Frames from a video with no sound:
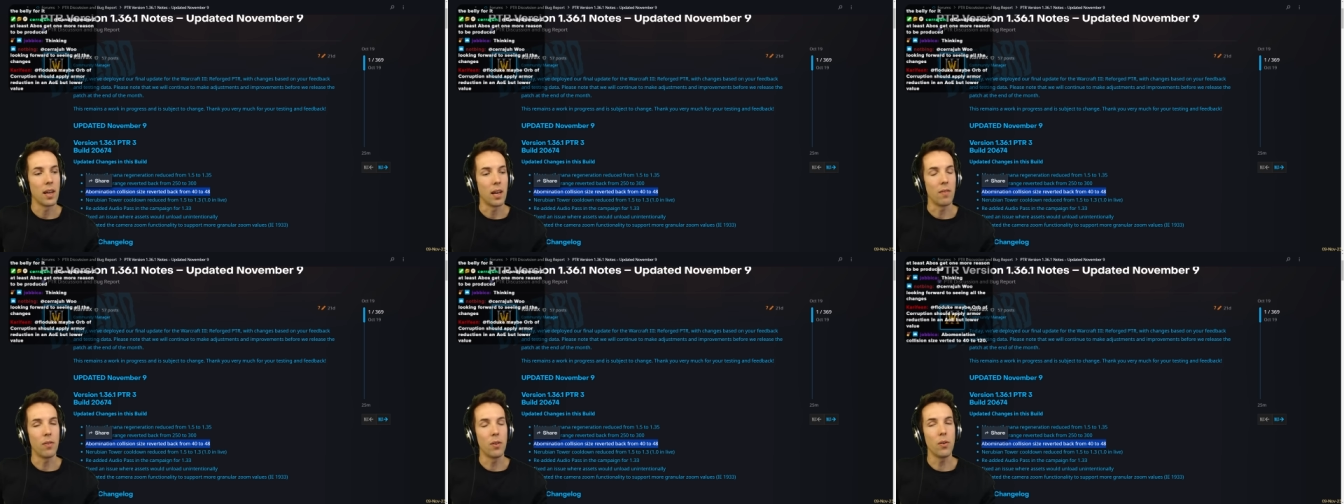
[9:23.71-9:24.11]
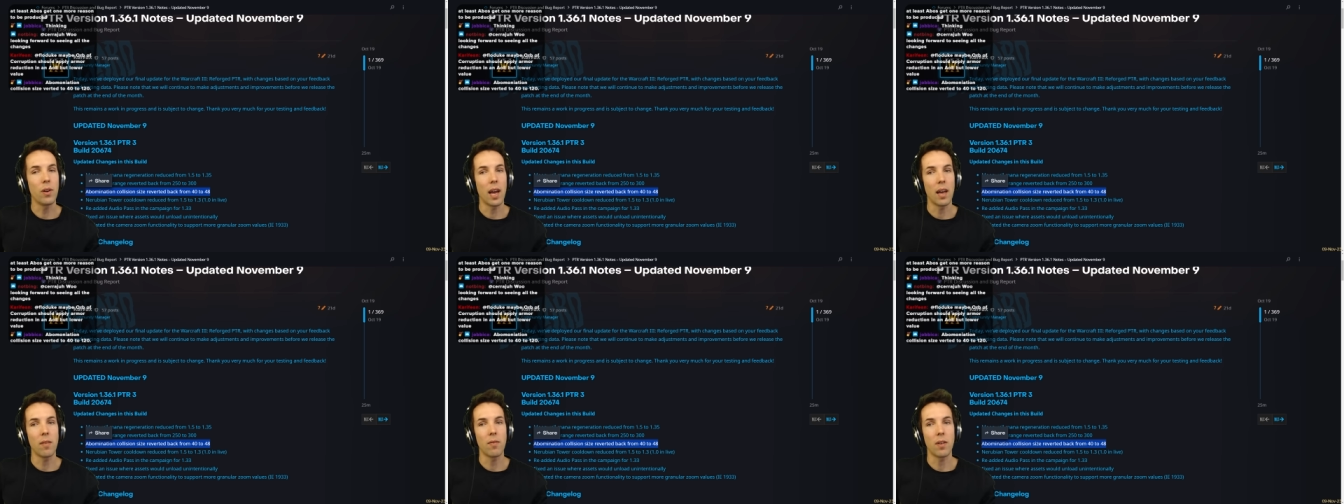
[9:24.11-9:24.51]
If you
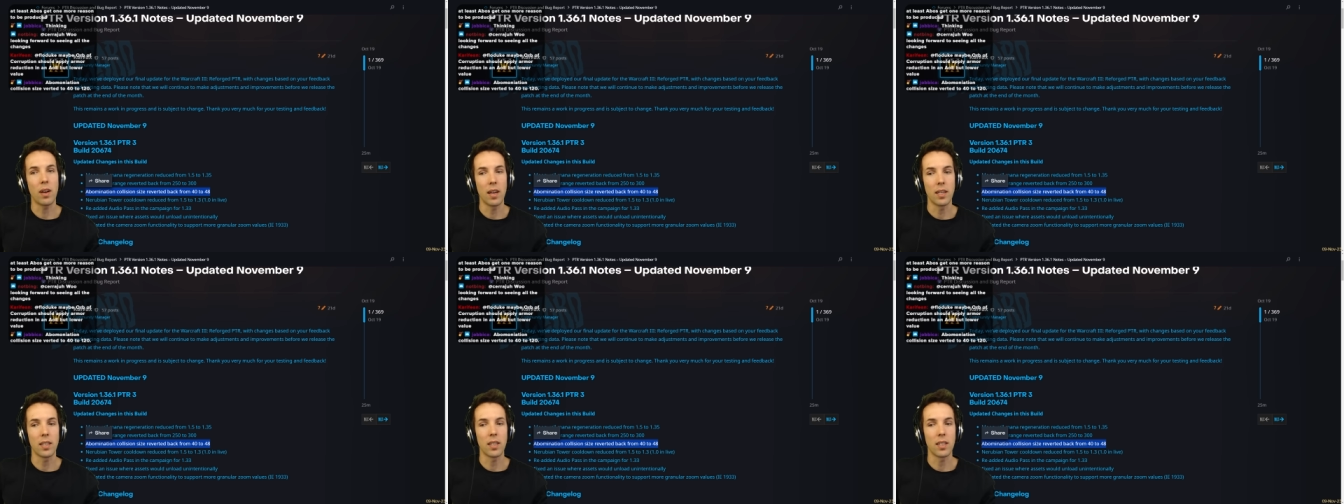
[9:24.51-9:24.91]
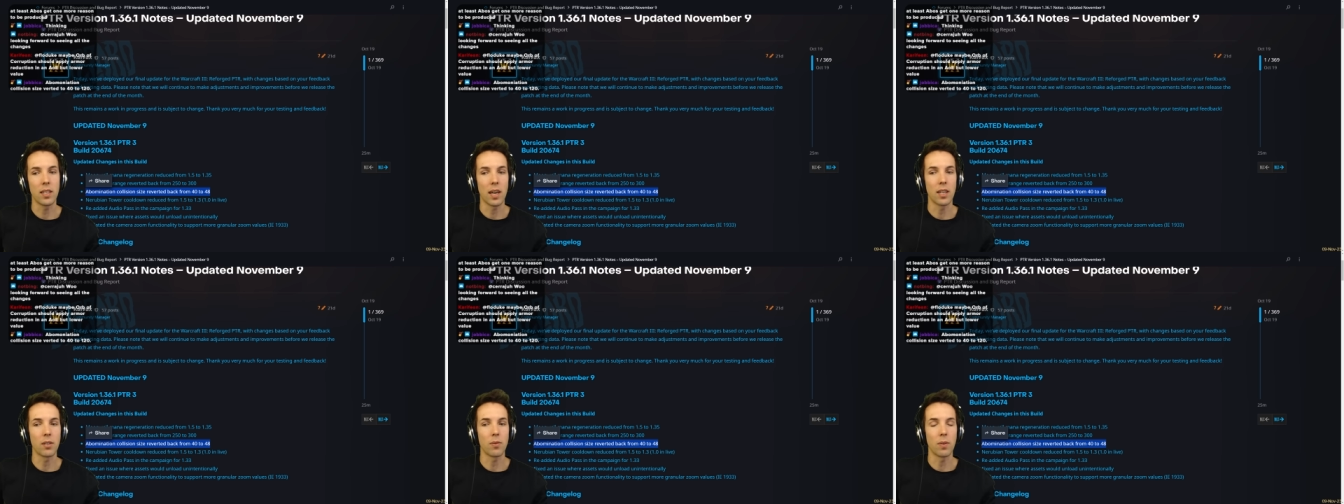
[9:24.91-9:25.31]
gave a collision
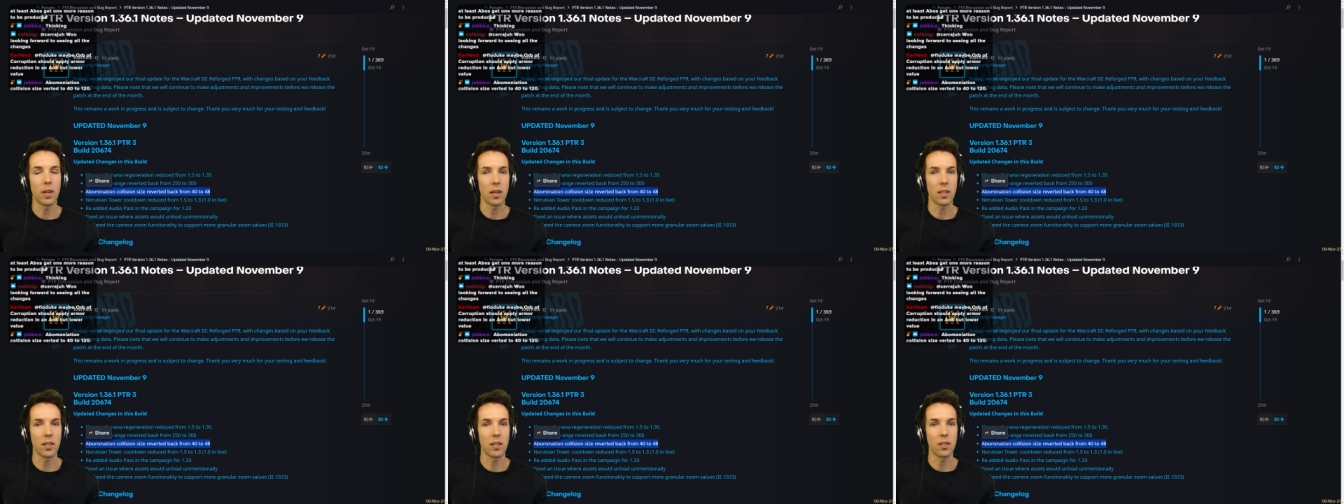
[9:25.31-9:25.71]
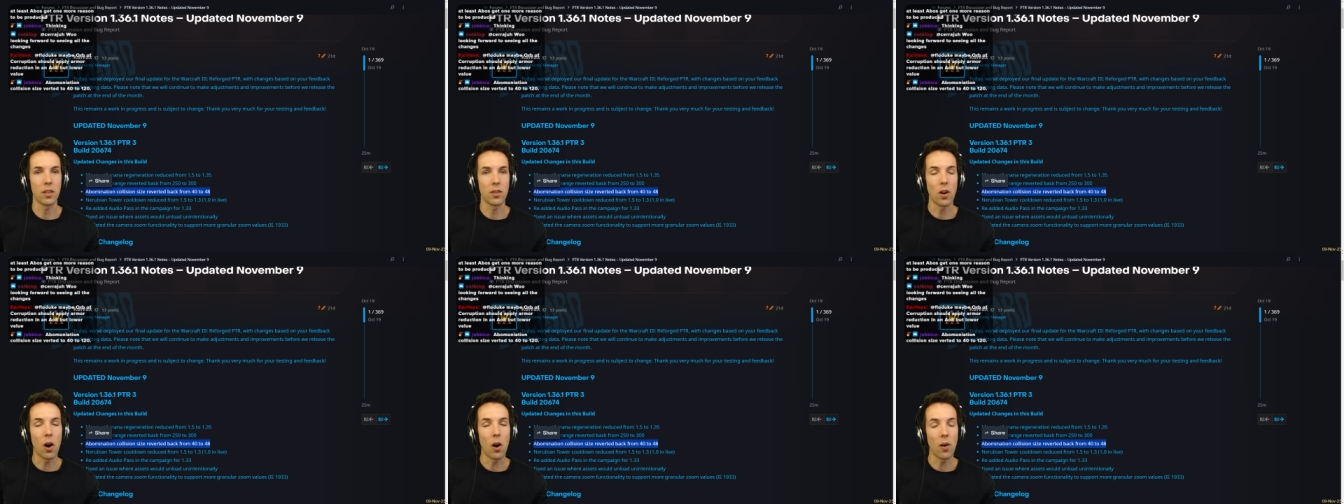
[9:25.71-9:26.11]
size reduction to
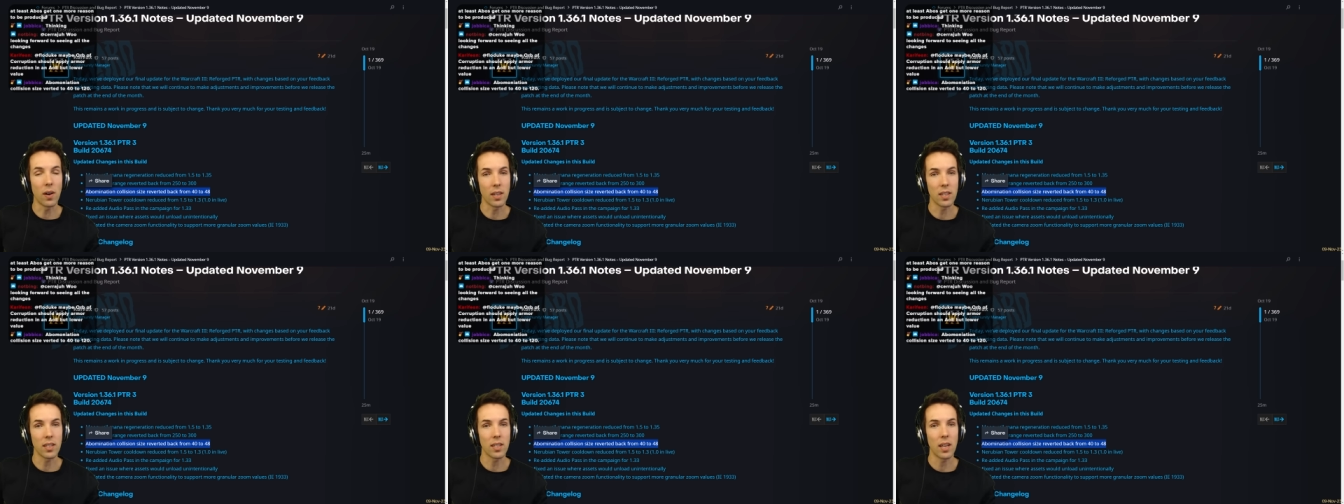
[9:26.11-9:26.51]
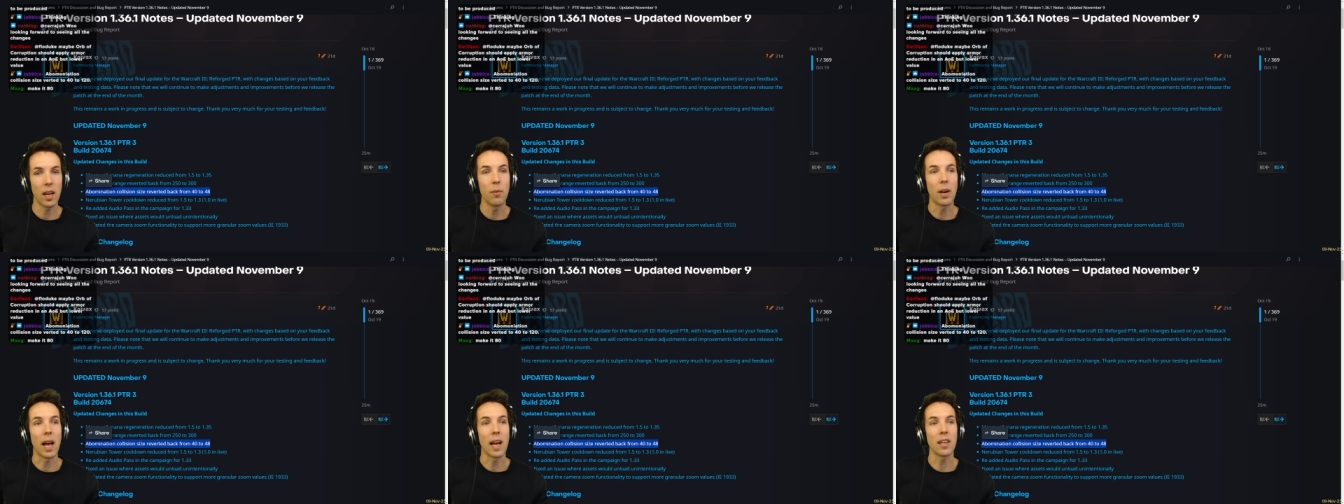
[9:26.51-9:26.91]
taurens, it
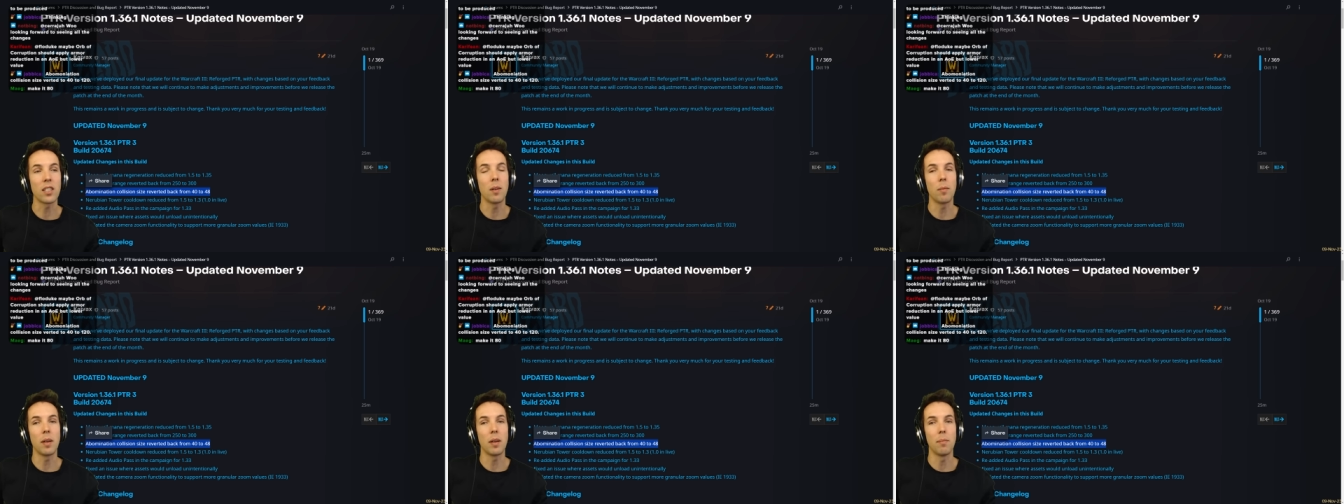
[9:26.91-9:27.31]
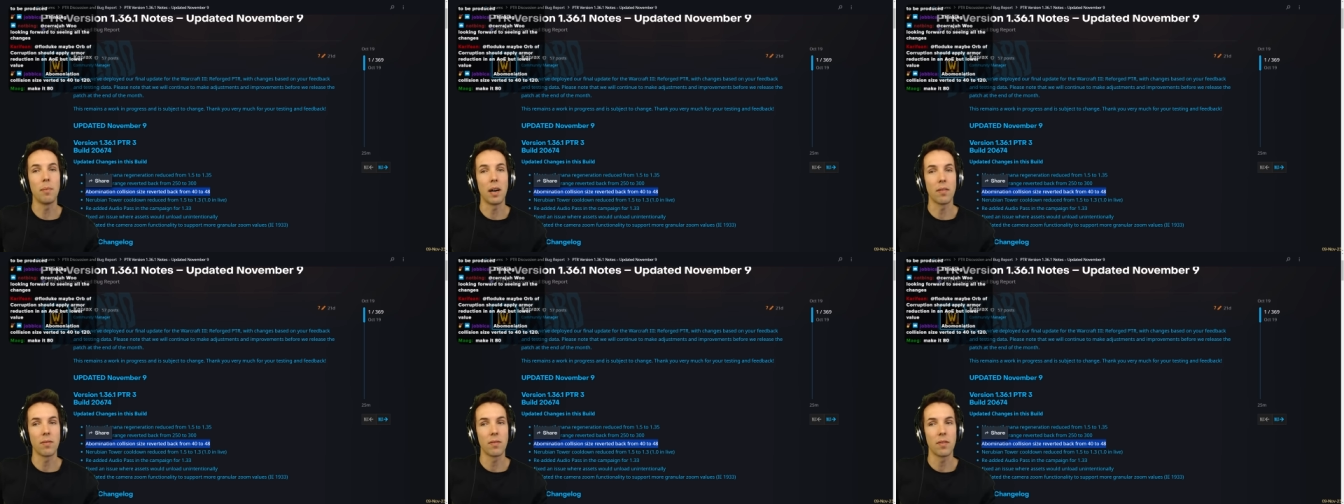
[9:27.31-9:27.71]
would actually be a
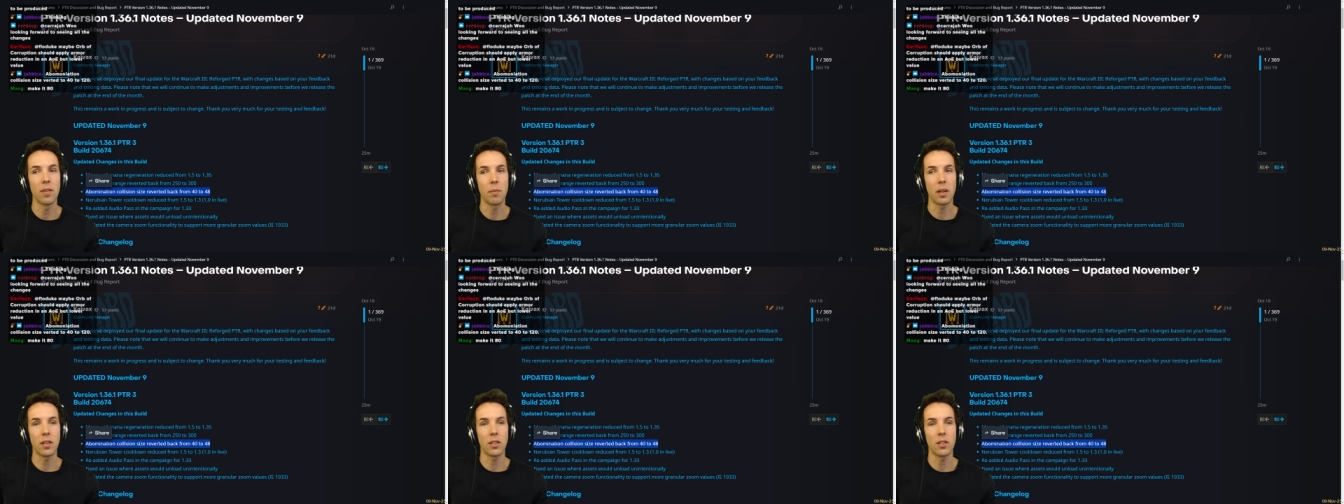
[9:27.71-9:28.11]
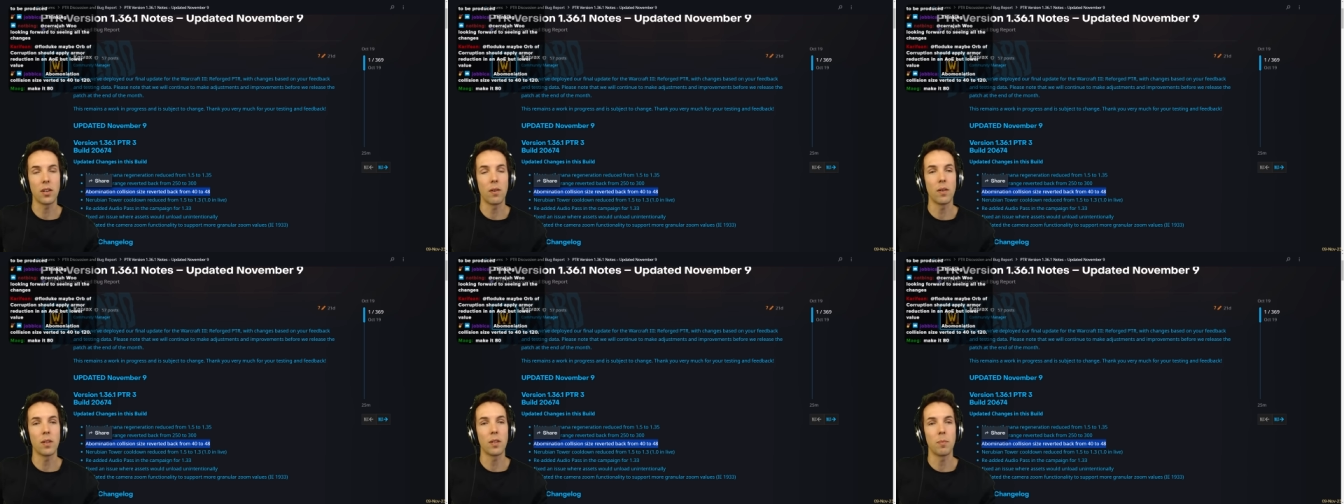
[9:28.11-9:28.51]
buff because
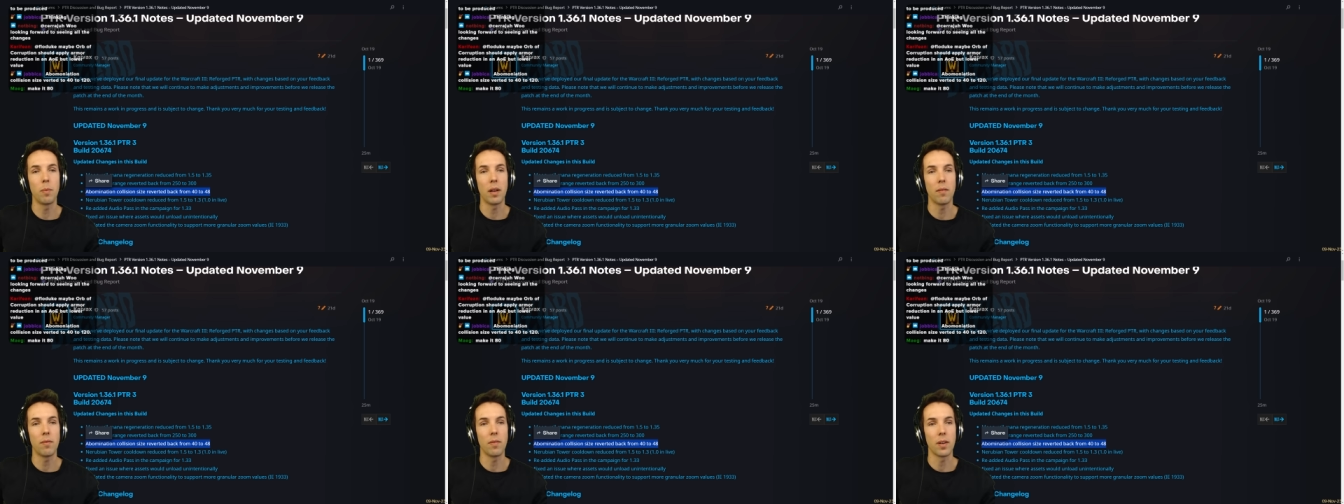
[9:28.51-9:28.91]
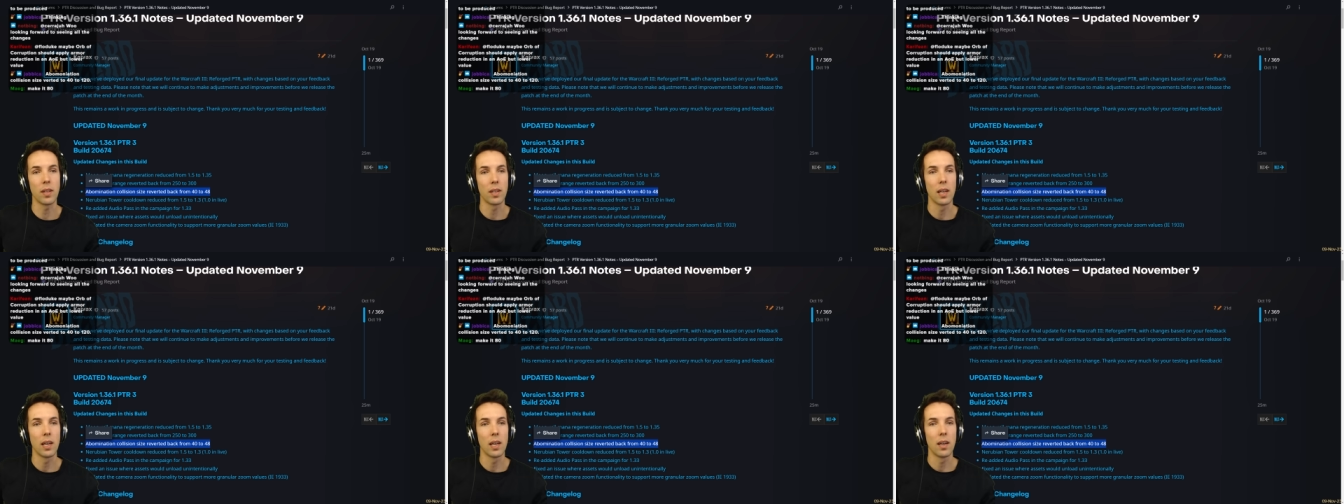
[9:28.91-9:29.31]
taurens benefit